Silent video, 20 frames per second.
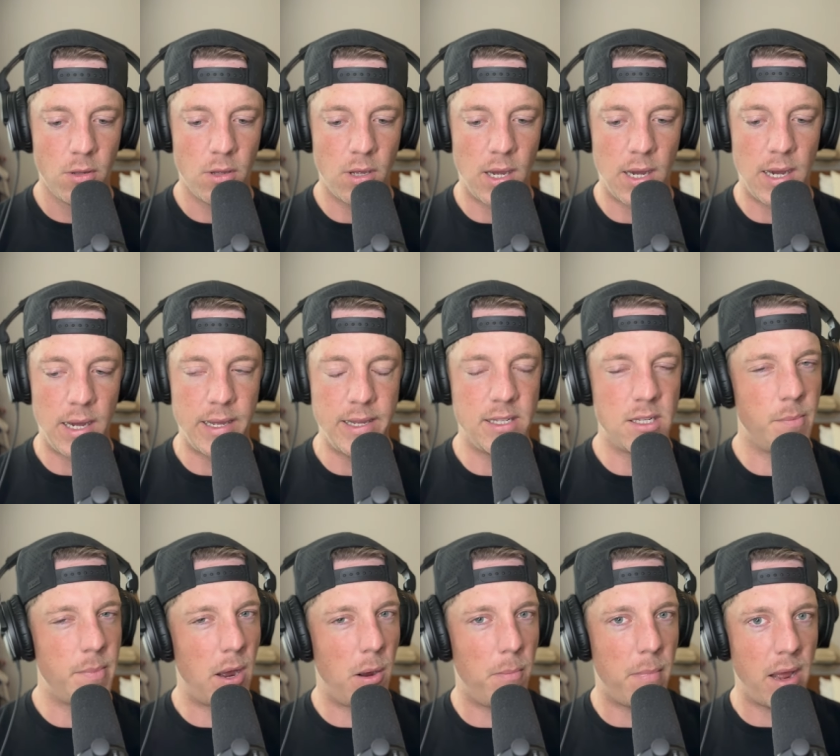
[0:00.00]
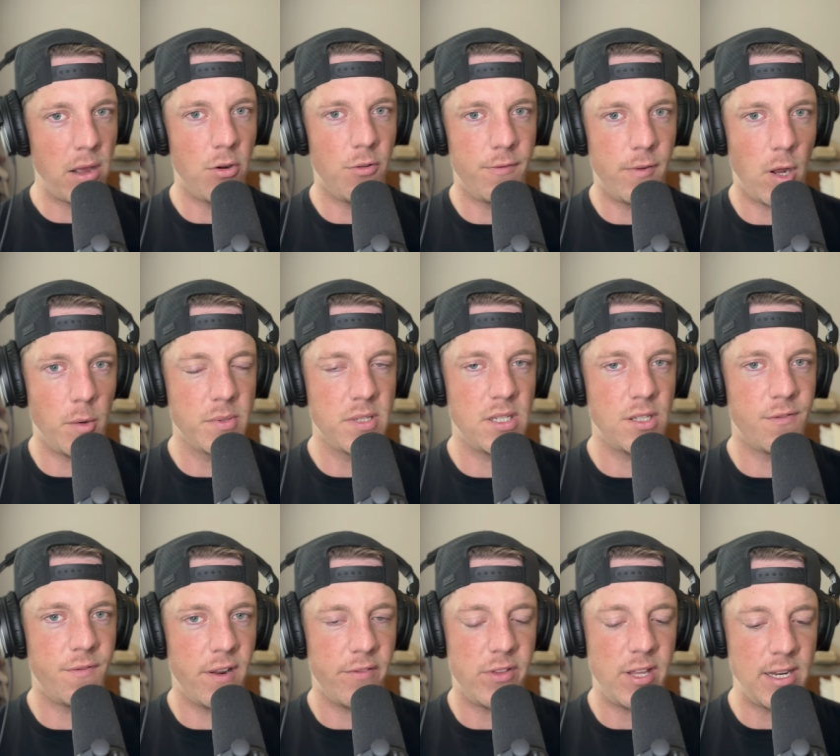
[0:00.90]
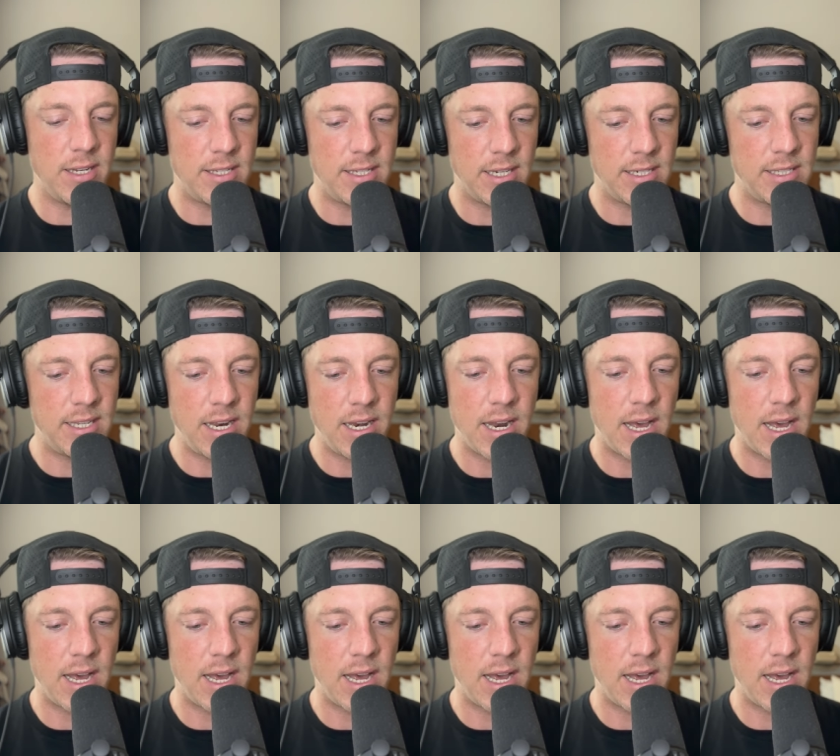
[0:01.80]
uh, it's about Michael Phelps' 15 16